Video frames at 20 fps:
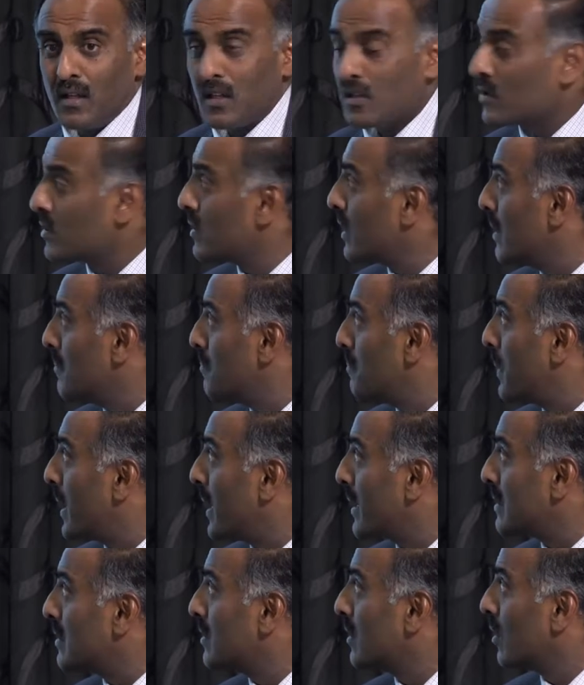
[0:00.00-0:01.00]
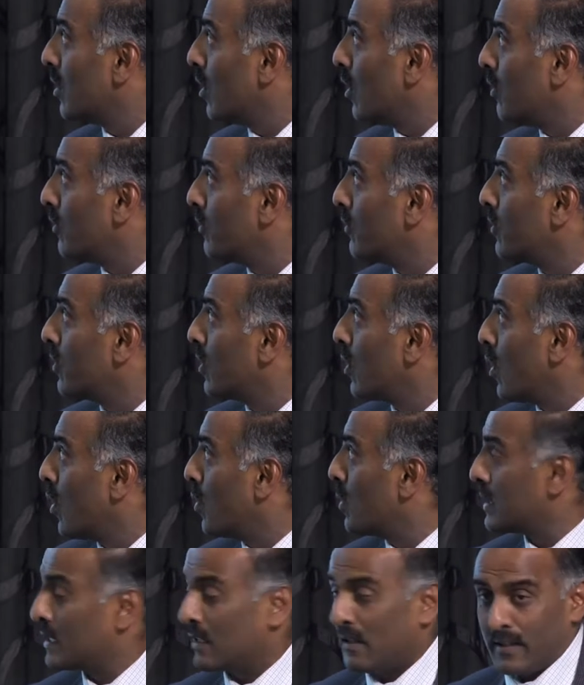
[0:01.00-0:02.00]
So the impact of
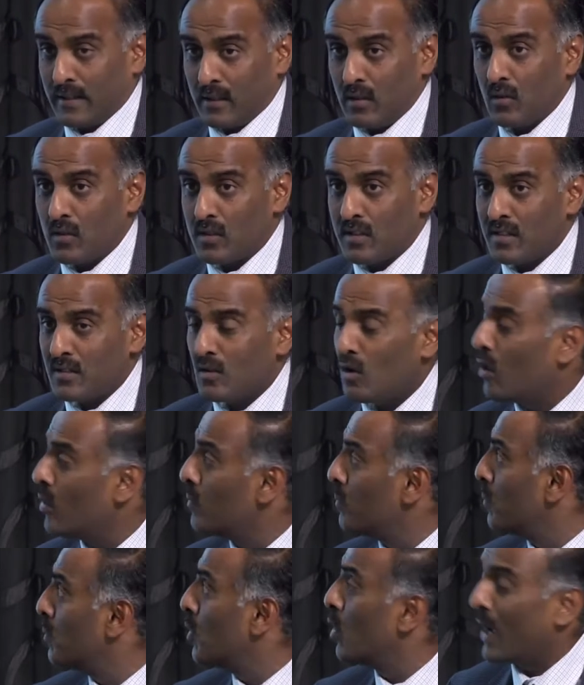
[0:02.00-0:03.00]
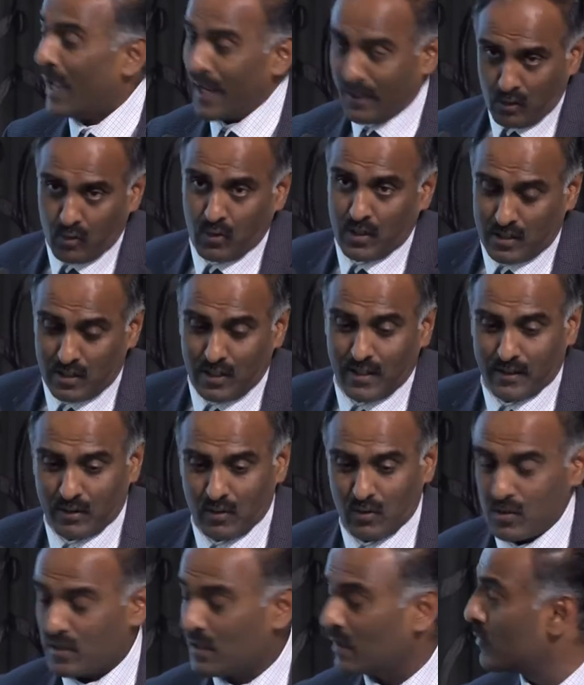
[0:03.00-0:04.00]
overdiagnosis, or more accurate
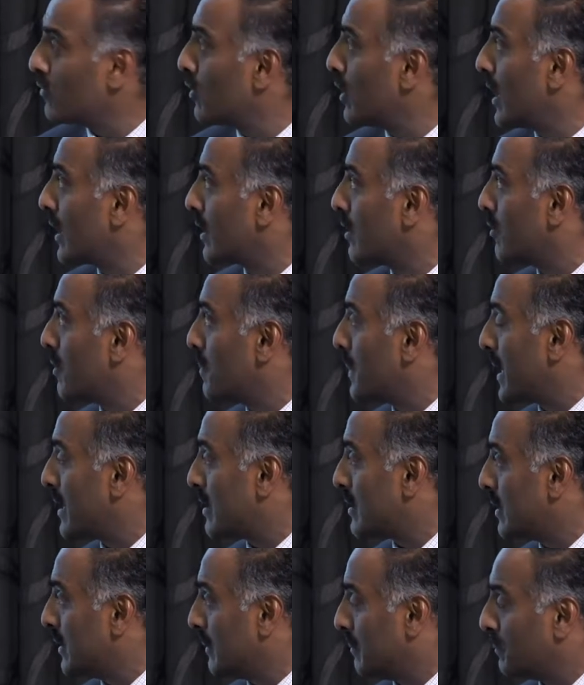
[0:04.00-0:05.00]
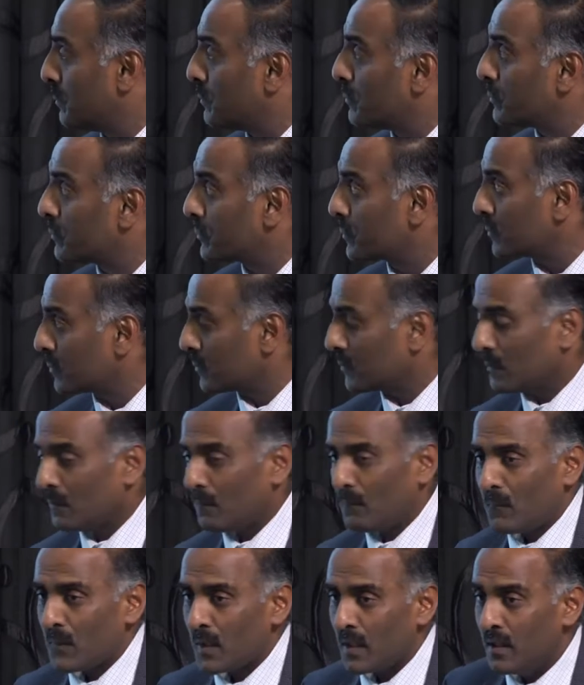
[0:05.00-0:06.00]
diagnosis, for lack of a better term.
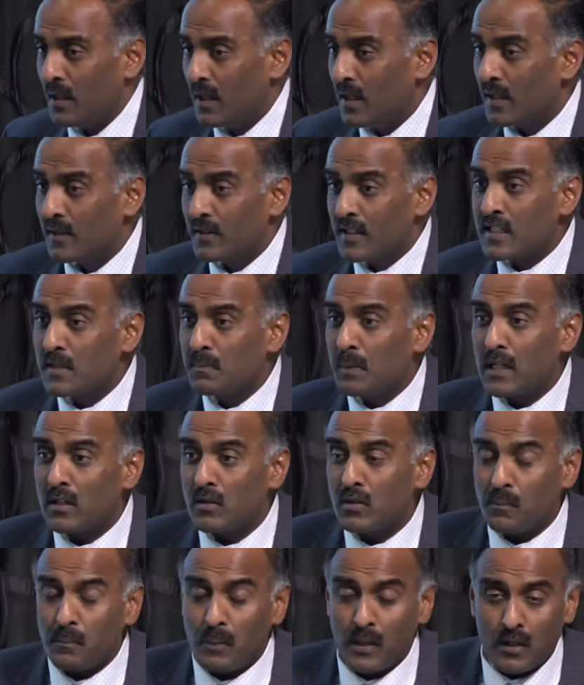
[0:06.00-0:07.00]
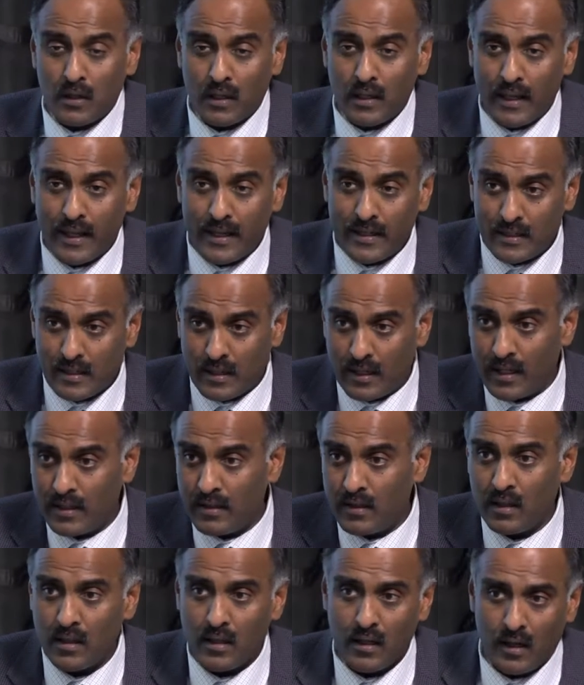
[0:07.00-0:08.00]
This has been replicated
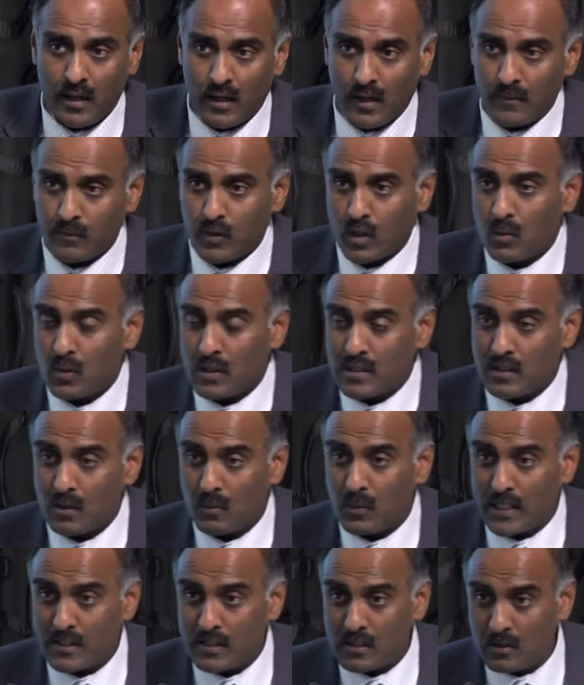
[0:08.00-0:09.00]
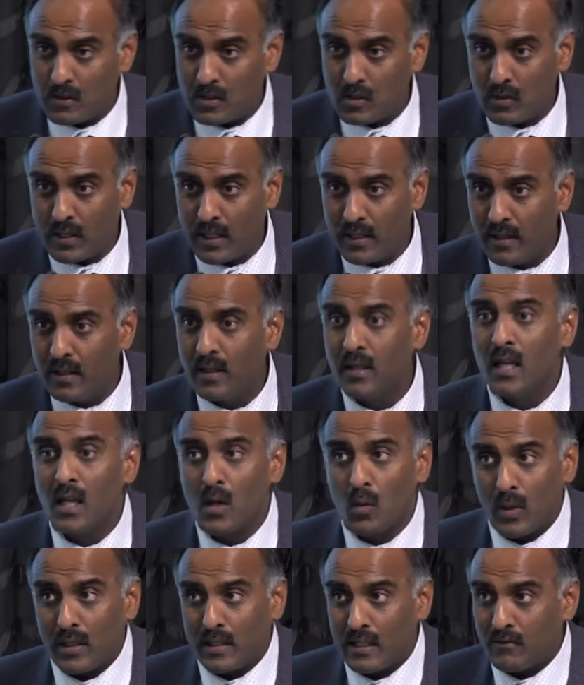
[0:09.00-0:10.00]
in University of Western Australia,
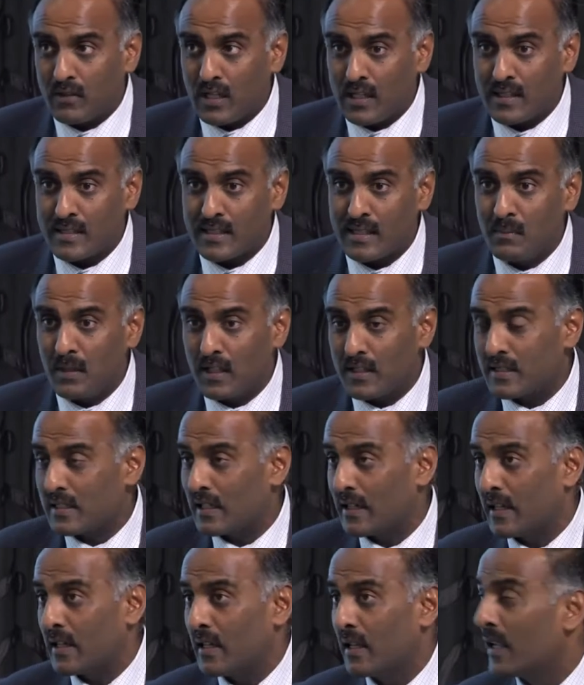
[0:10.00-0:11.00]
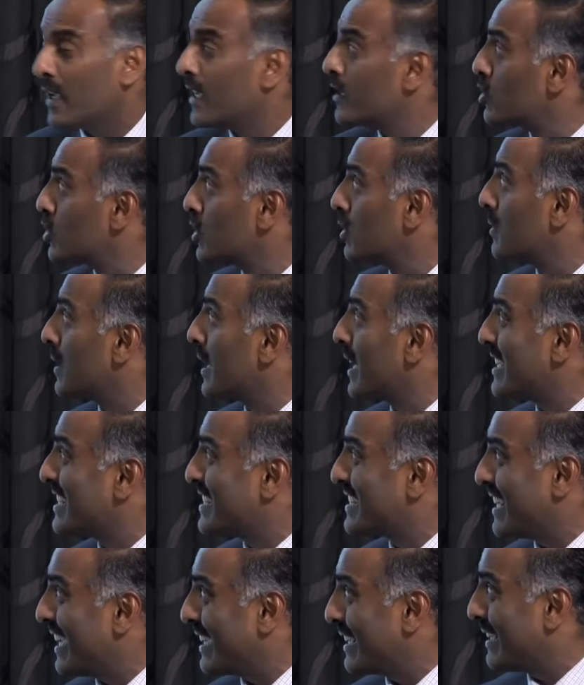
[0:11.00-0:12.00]
where they've done a similar study and shown
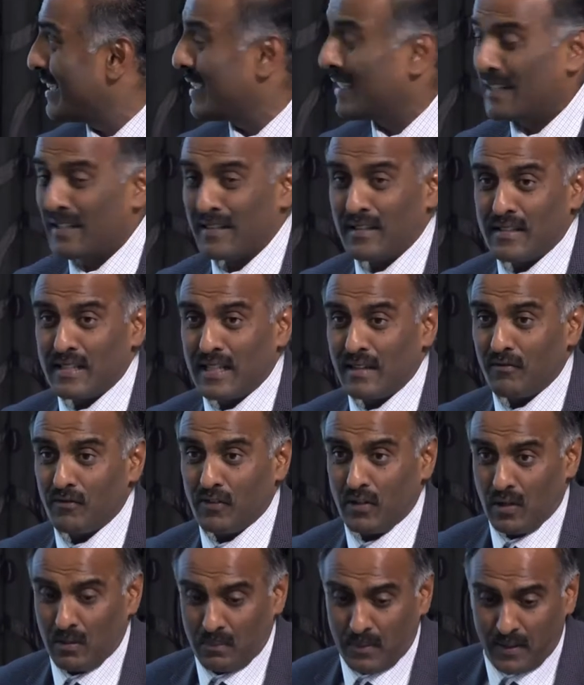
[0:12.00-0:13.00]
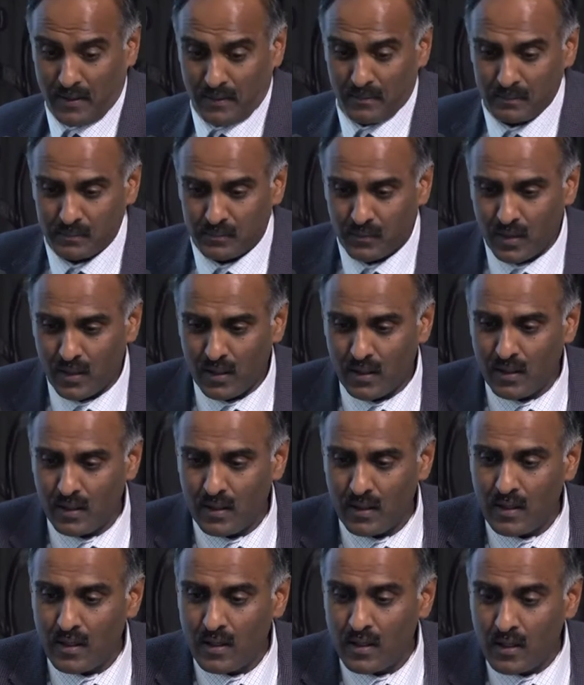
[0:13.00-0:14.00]
exactly the same phenomenon.
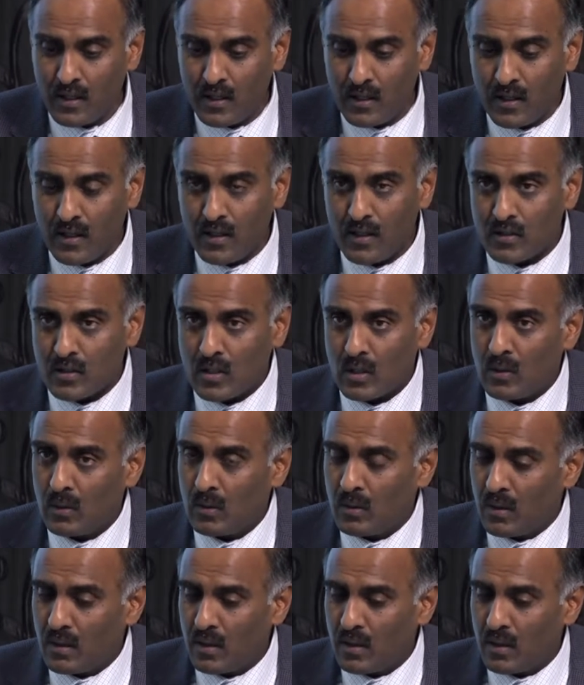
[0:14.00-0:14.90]
So,